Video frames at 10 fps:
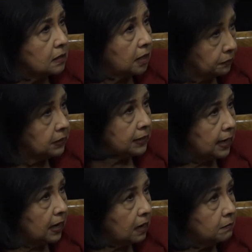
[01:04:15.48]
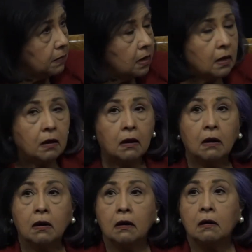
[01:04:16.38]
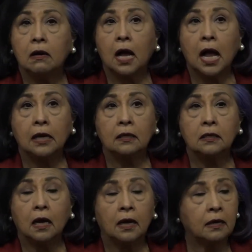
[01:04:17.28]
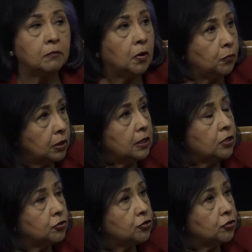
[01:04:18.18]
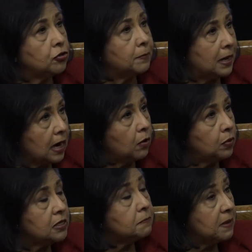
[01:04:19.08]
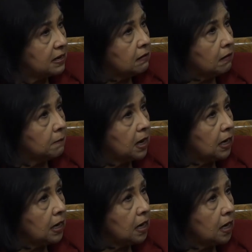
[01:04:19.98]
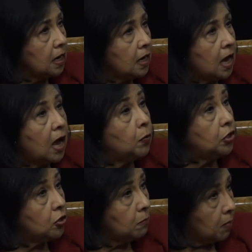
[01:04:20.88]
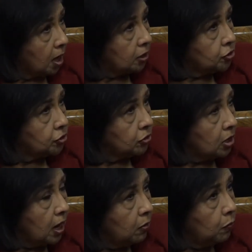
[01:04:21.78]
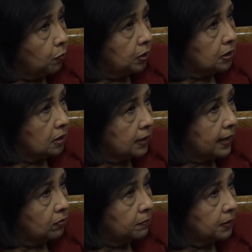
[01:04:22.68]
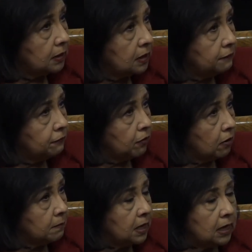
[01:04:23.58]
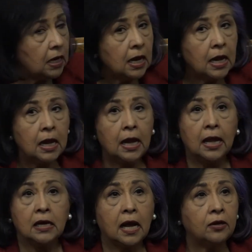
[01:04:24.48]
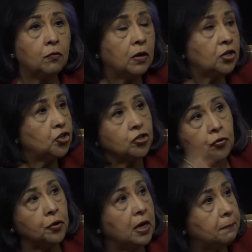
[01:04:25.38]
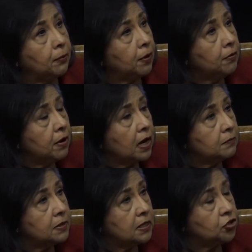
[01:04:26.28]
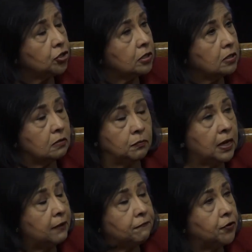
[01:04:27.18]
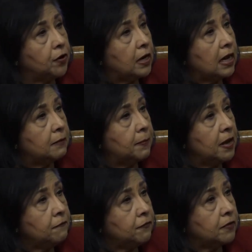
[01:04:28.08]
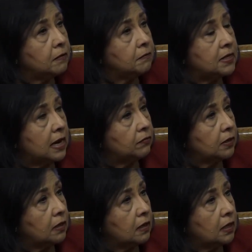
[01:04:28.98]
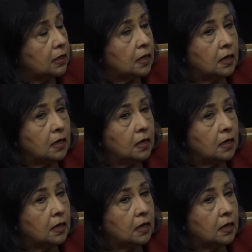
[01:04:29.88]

I really am. Uh, I, I am really concerned about how we spend our money, how we don't monitor how we, the accountability for our money. And I don't want to just create programs that just we can't figure out how to pay for them down the line.